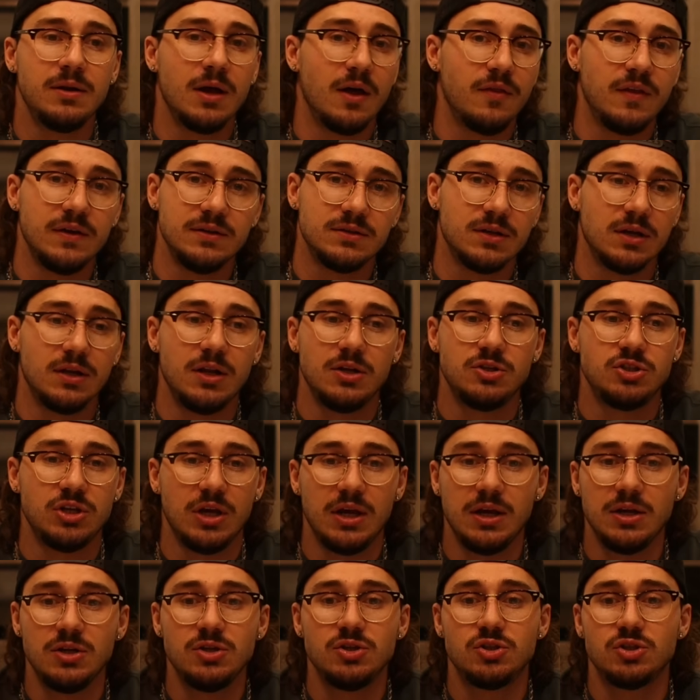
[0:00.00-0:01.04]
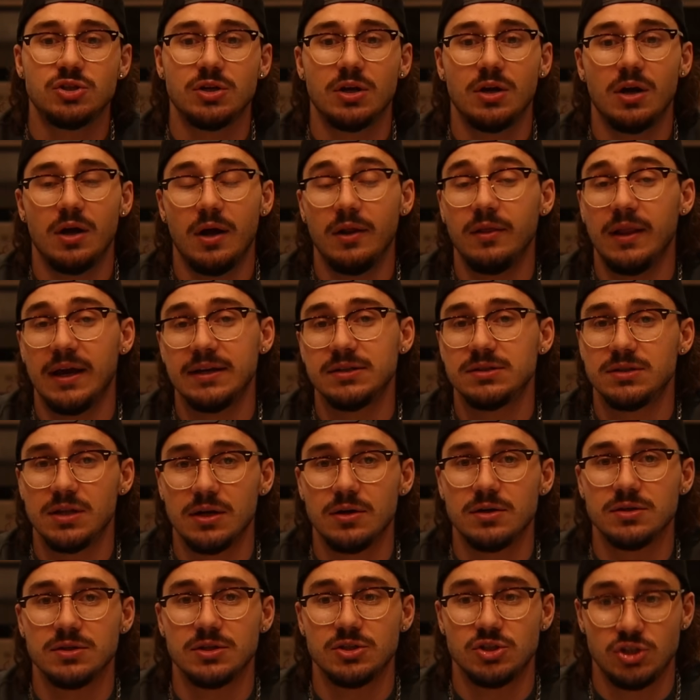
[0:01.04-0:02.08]
nothing's gonna change unless
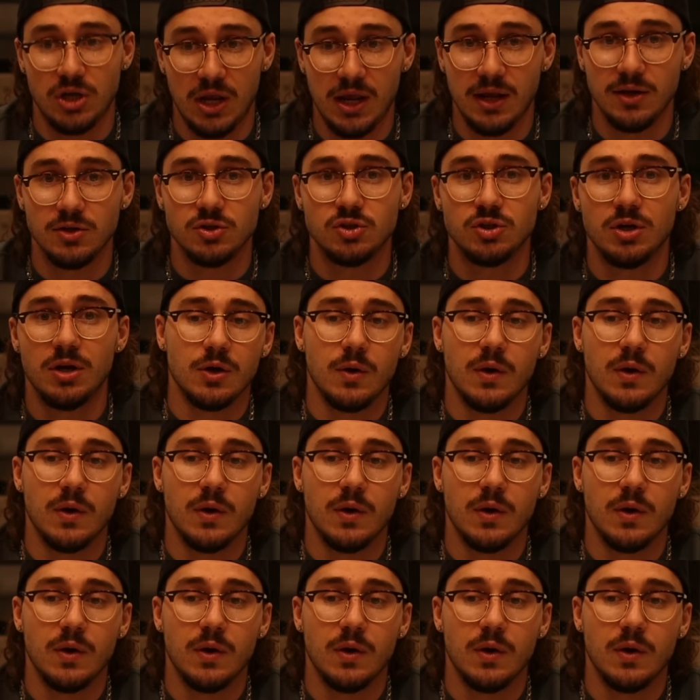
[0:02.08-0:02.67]
there is a change.